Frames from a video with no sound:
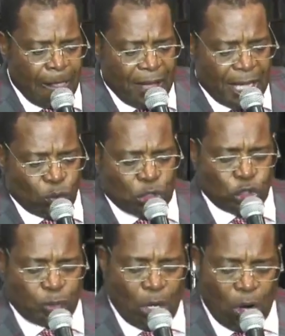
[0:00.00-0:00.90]
that we
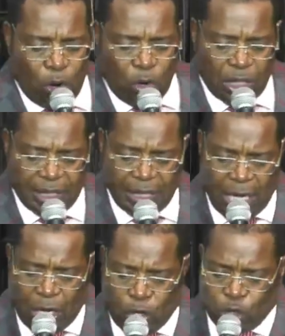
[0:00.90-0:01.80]
should be holy,
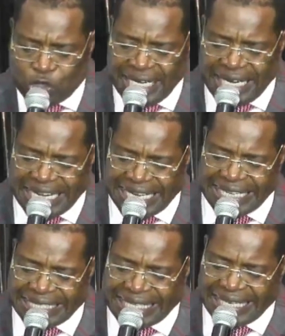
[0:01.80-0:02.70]

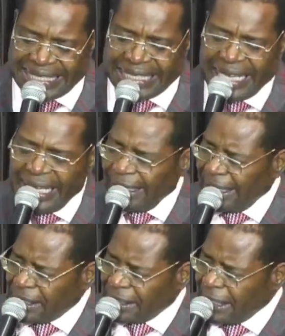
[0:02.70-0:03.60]
consecrated,
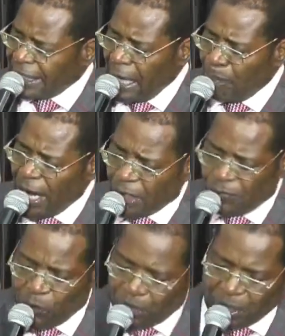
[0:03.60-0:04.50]
and set apart
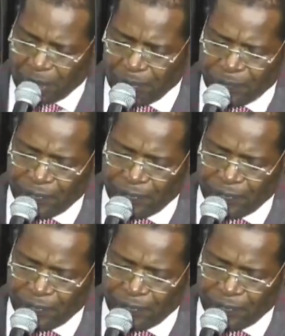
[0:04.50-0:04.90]
for Him.